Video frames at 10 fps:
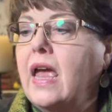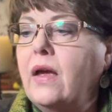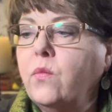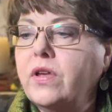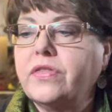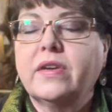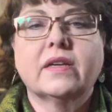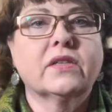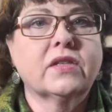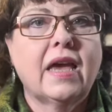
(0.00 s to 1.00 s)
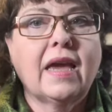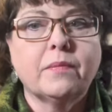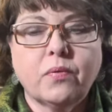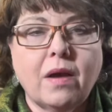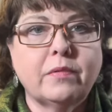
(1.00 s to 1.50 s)
with this
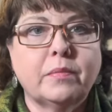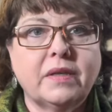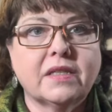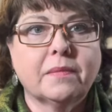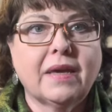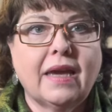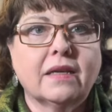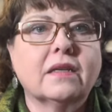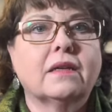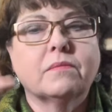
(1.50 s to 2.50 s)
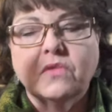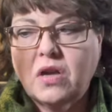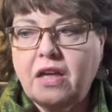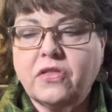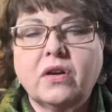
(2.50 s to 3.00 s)
and probably some candy.
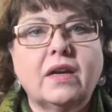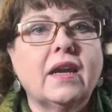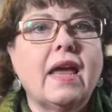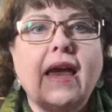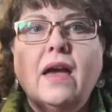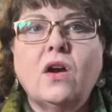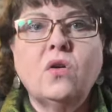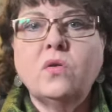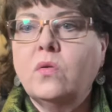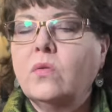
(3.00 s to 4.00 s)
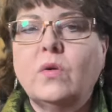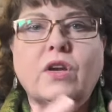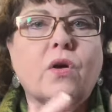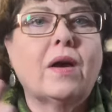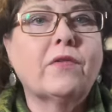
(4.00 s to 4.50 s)
I thought,
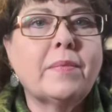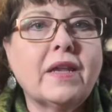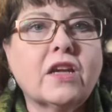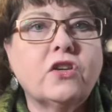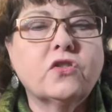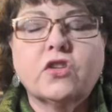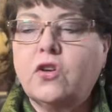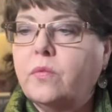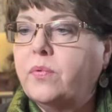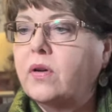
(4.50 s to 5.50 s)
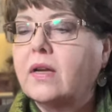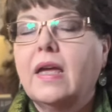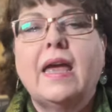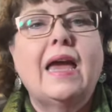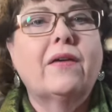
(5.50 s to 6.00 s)
everybody can use a notebook.
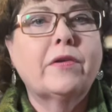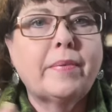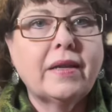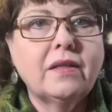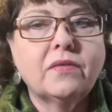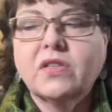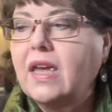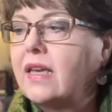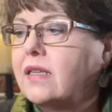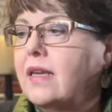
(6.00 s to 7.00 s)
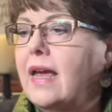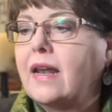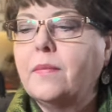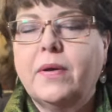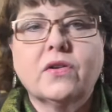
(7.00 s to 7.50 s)
Everybody loves candy,
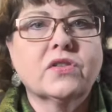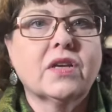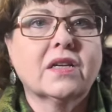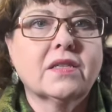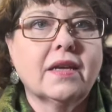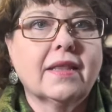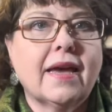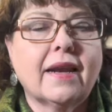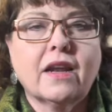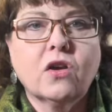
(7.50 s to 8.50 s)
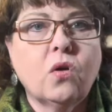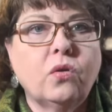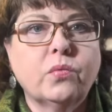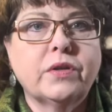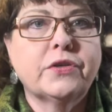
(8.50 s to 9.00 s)
and a pair of socks like that on a
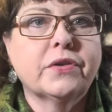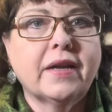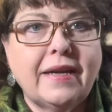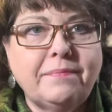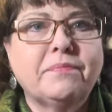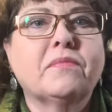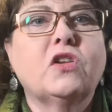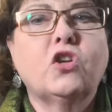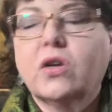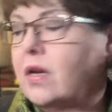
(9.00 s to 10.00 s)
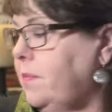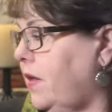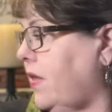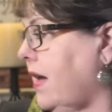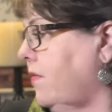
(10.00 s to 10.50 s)
cold winter night, you're going to be
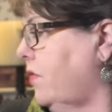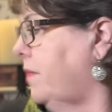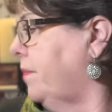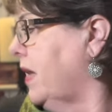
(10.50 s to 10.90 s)
thankful.